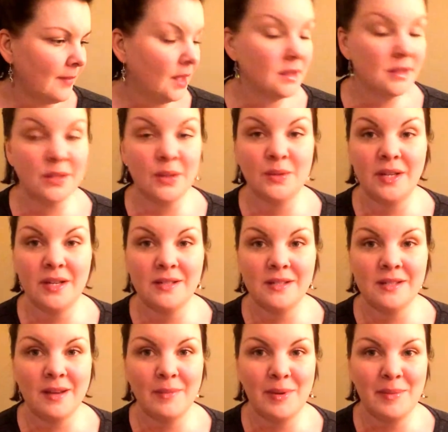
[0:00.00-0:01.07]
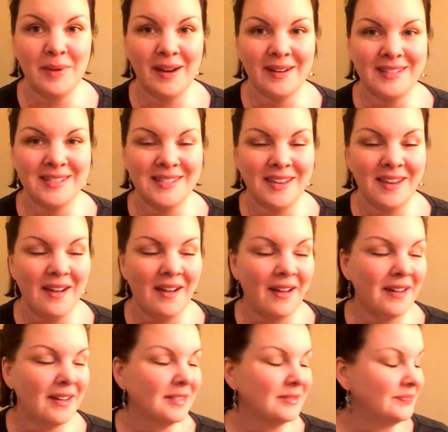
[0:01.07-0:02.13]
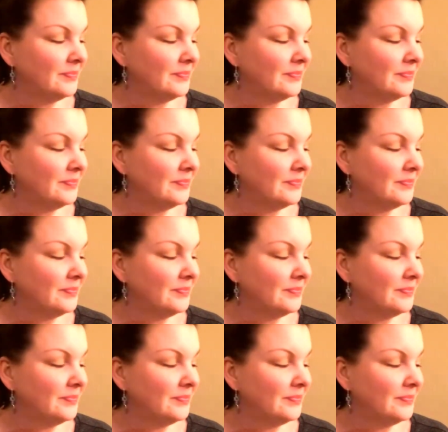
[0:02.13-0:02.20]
So Daisy's coming back to say hi.